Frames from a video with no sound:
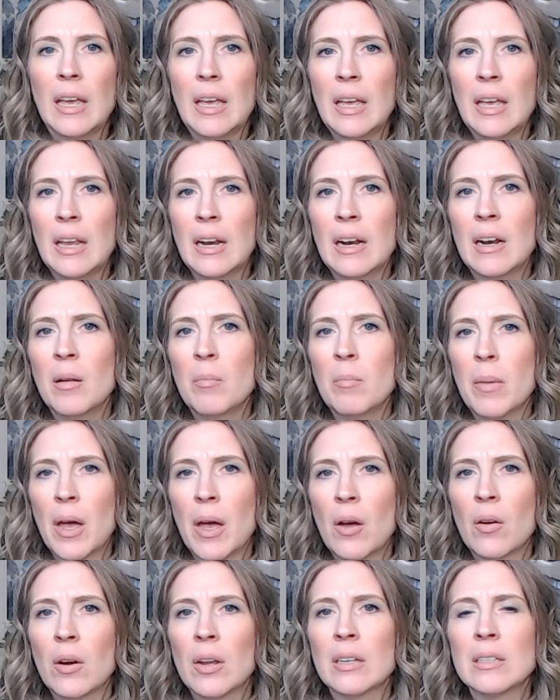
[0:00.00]
in an
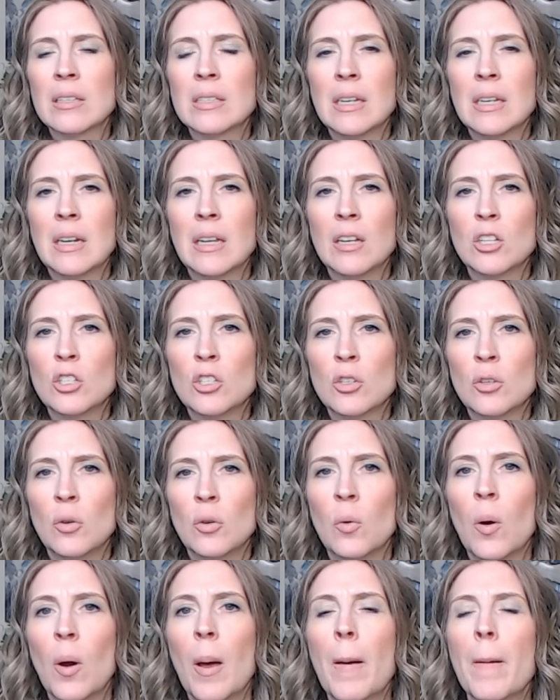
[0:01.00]
amount exceeding
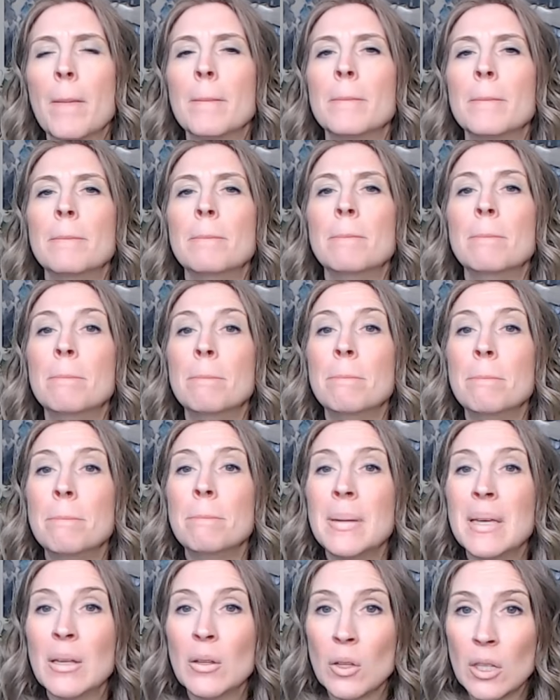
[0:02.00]
2
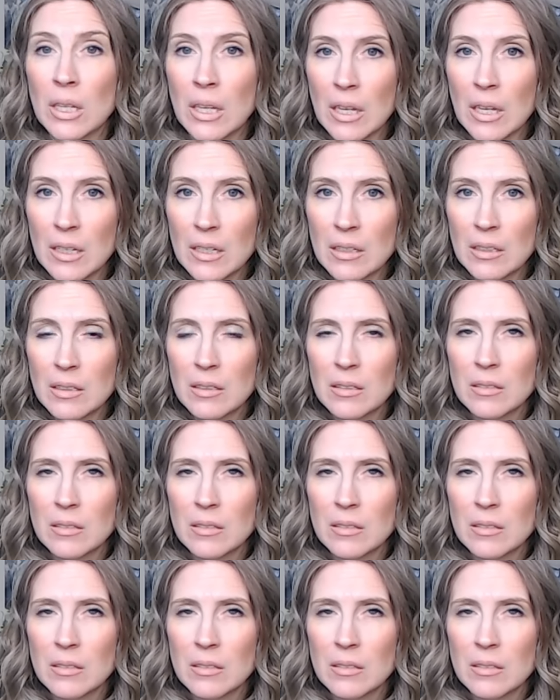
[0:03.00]
billion,